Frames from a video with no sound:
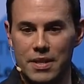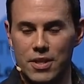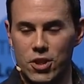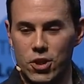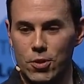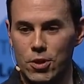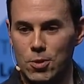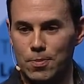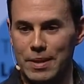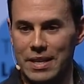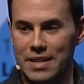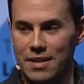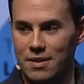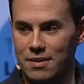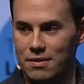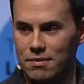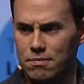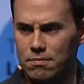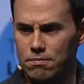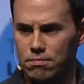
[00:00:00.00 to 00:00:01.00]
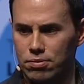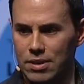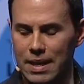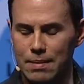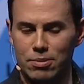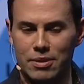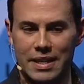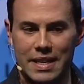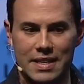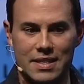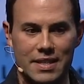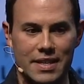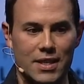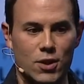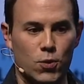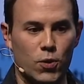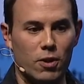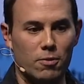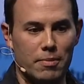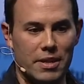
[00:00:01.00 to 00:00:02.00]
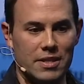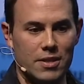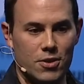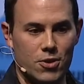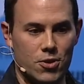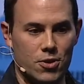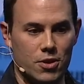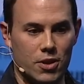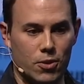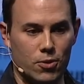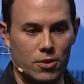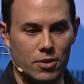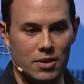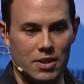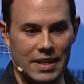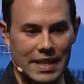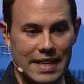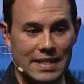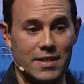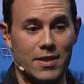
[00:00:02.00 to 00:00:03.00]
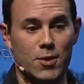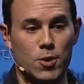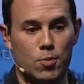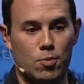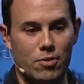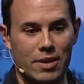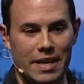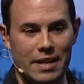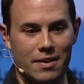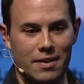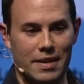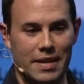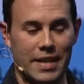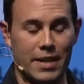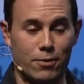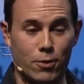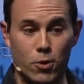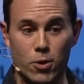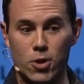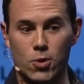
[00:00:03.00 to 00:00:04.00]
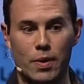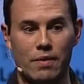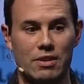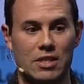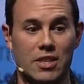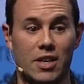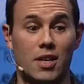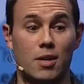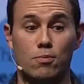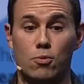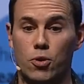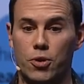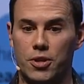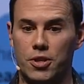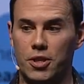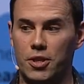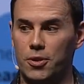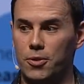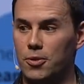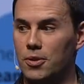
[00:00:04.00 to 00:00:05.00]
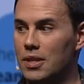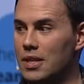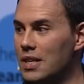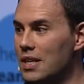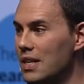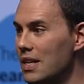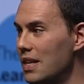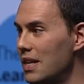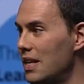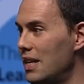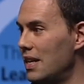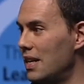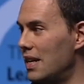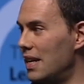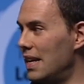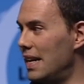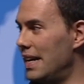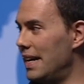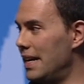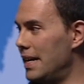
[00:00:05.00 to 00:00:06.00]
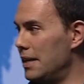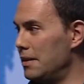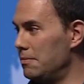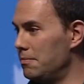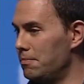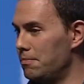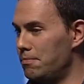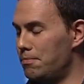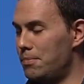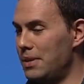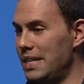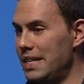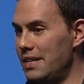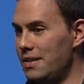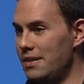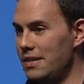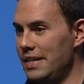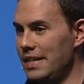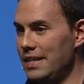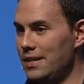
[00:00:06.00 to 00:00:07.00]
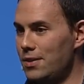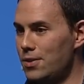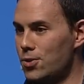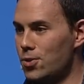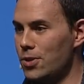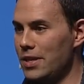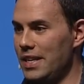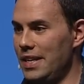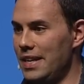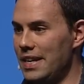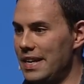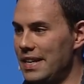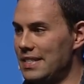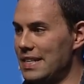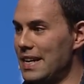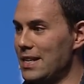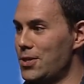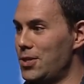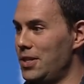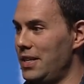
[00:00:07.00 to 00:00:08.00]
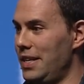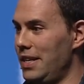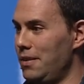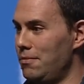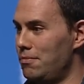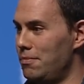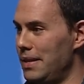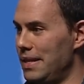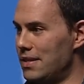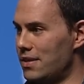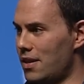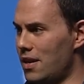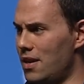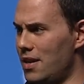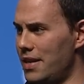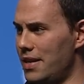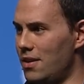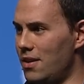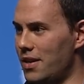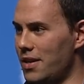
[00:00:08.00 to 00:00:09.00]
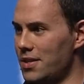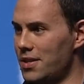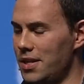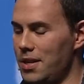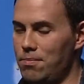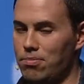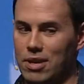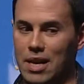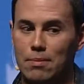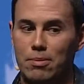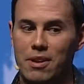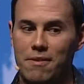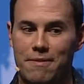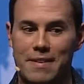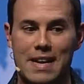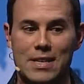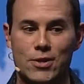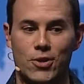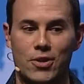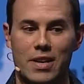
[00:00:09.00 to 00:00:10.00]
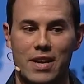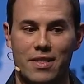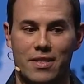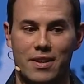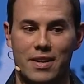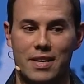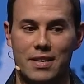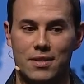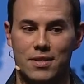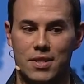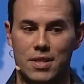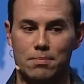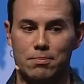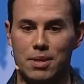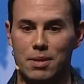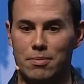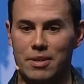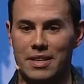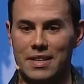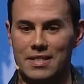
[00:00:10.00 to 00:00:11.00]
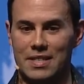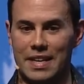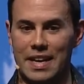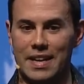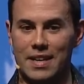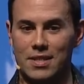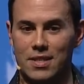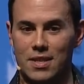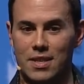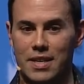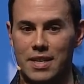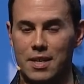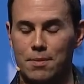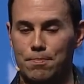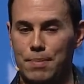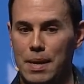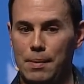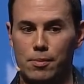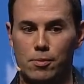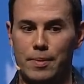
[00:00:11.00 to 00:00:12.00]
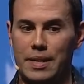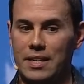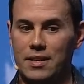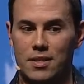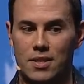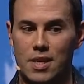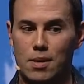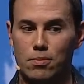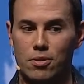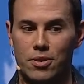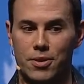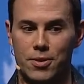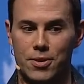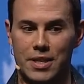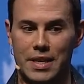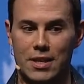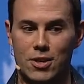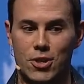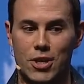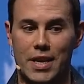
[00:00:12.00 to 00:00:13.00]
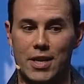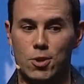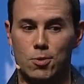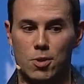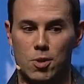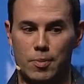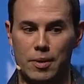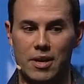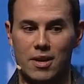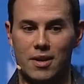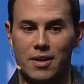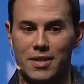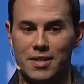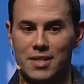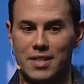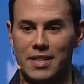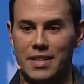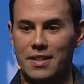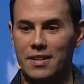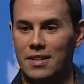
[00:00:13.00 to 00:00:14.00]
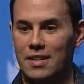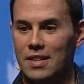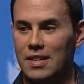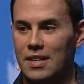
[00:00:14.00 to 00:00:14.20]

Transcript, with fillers: So it's been probably, I'd say, 12 months ish in total to get to this point. Uh, and of course, we have a ton more to do. Uh, but it's tricky and it's actually it's gone honestly probably faster than i thought simply because again it's not people being stubborn or saying change must be hard it's that